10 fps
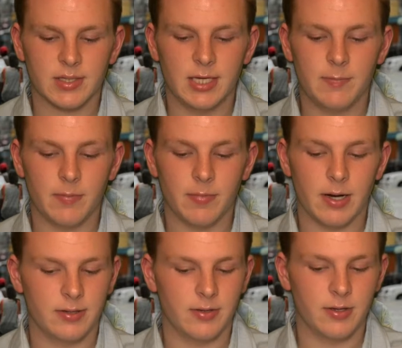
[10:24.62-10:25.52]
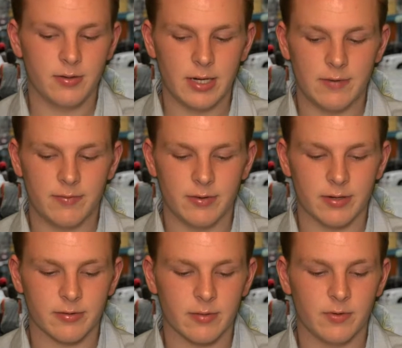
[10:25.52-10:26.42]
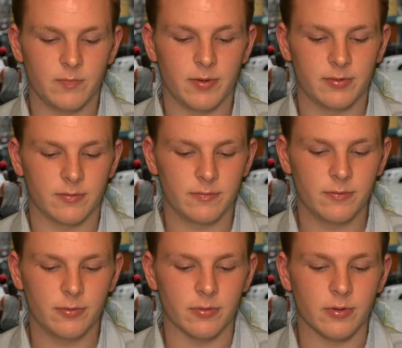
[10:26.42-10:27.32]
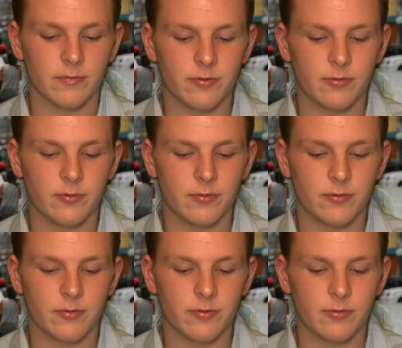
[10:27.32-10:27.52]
Keep in mind that the other half of their income is spent on food